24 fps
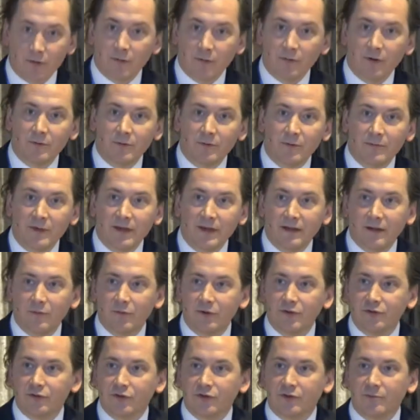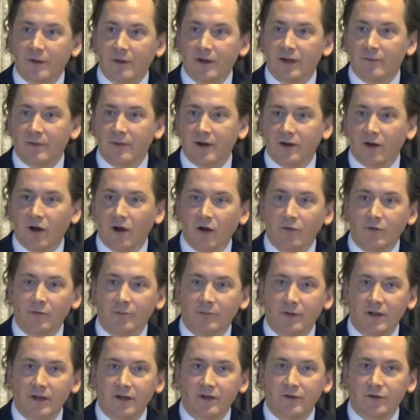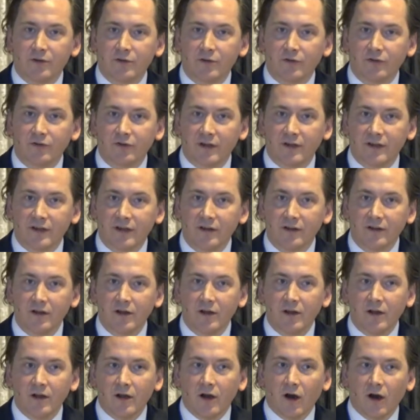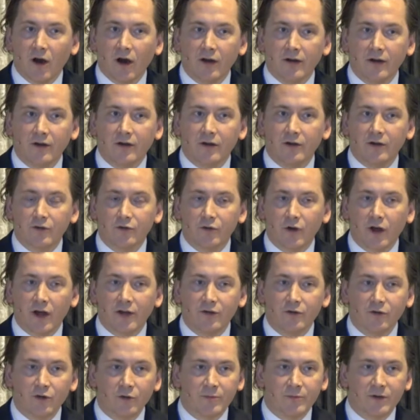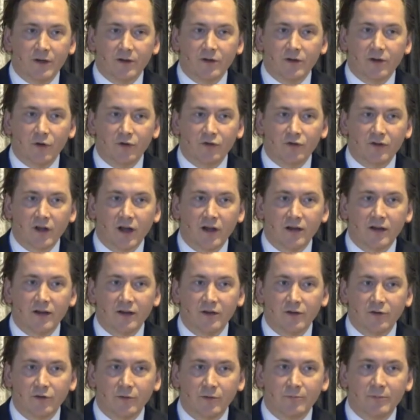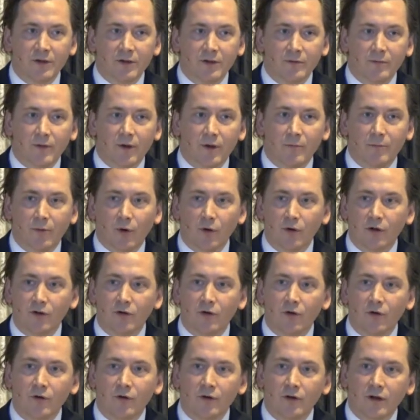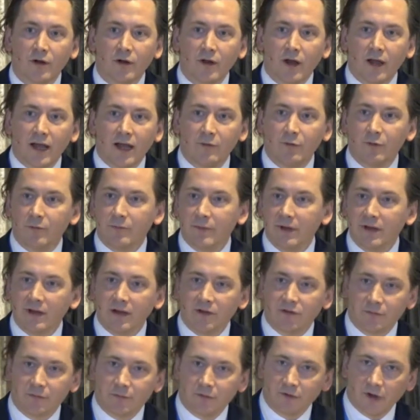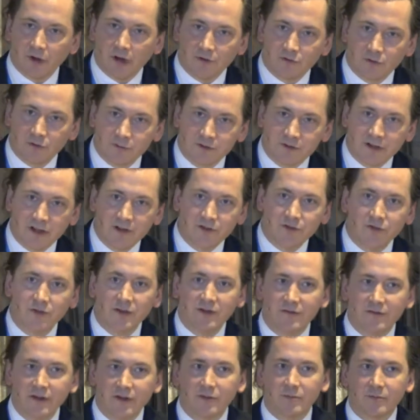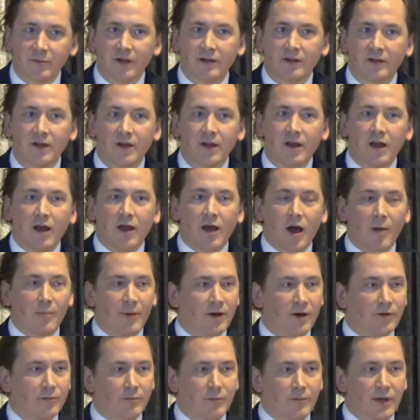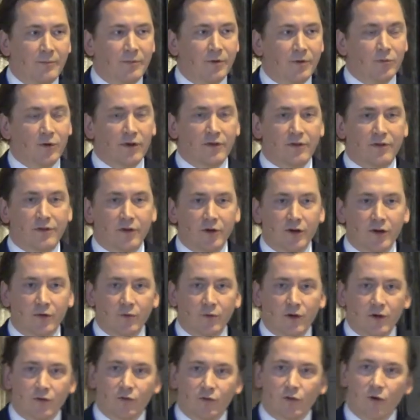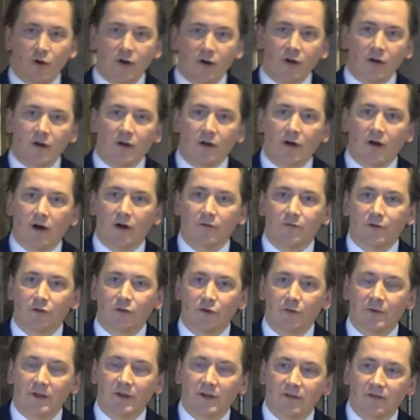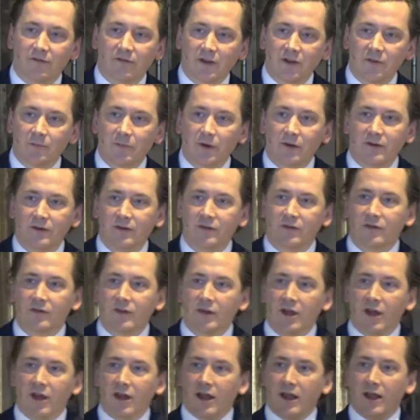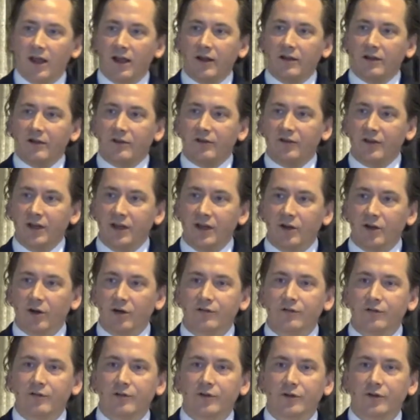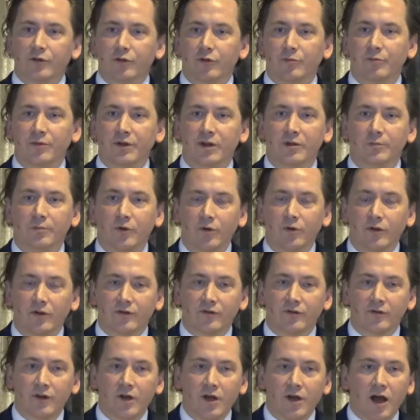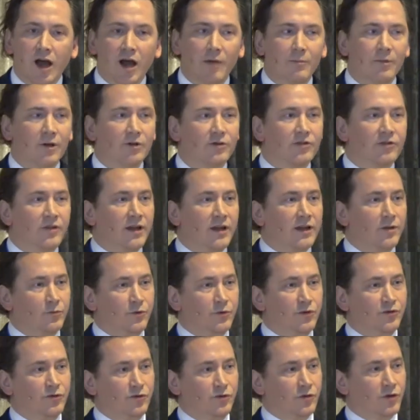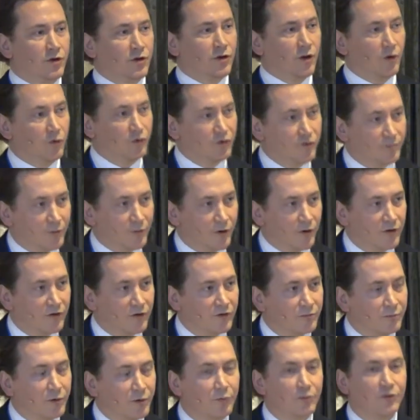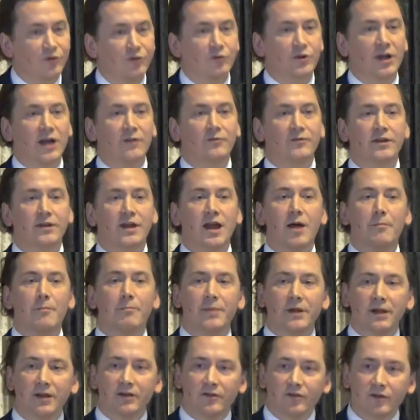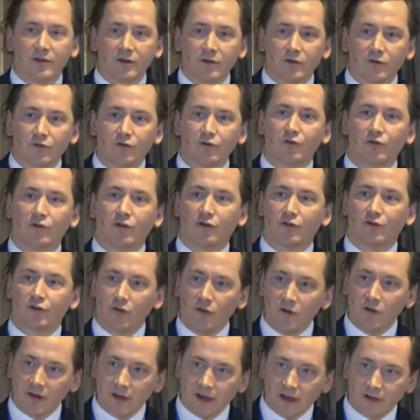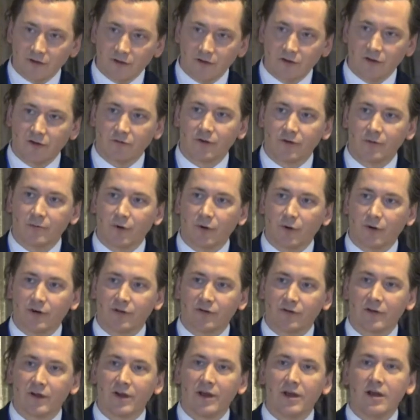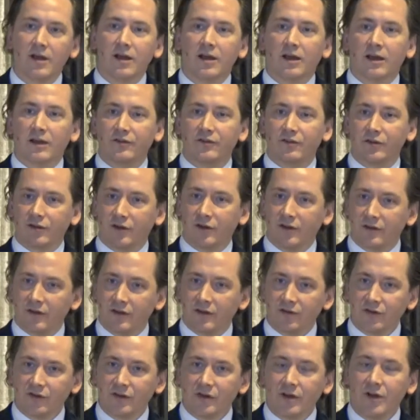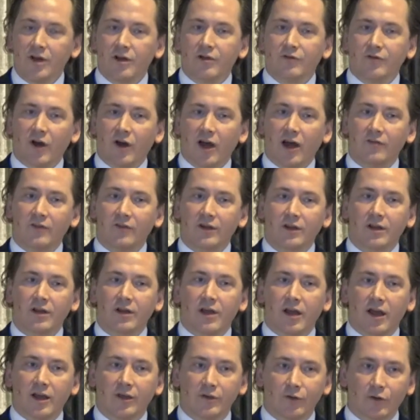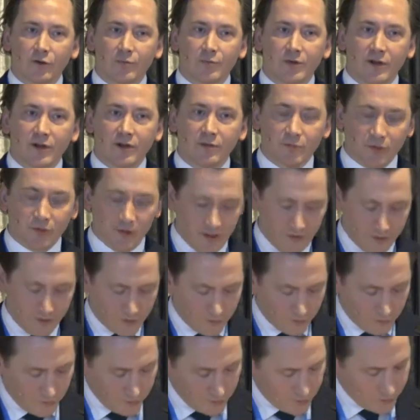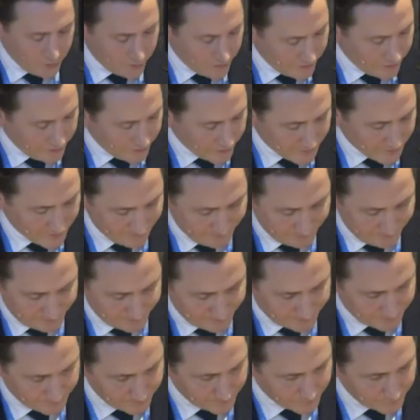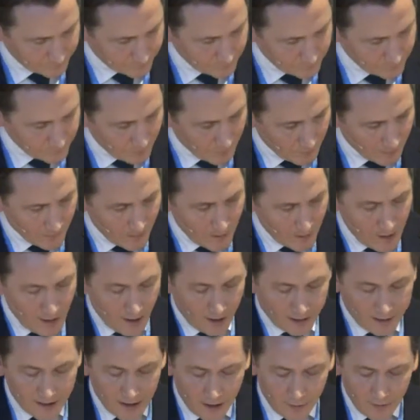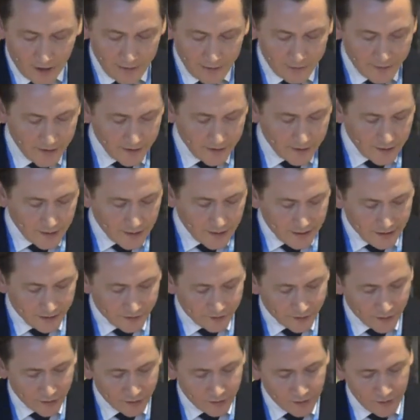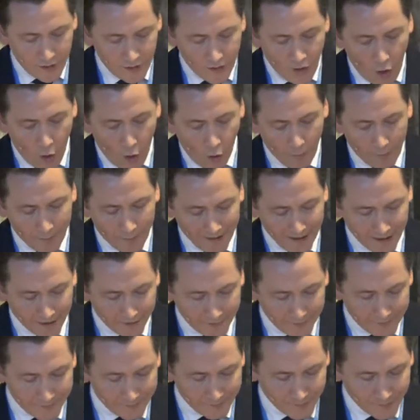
probably mean that we should spend about 100 billion euros a year on a European Coast Guard and a European Border Corps. It would mean a substantial investment, about maybe 1/3 or 1/4 of the European defense budgets, in sealing off the European borders. I'm not saying we should close the borders, but we should have the ability to control the access of the borders. It's the condition for having a European political unity. Now, I think it's not all bad.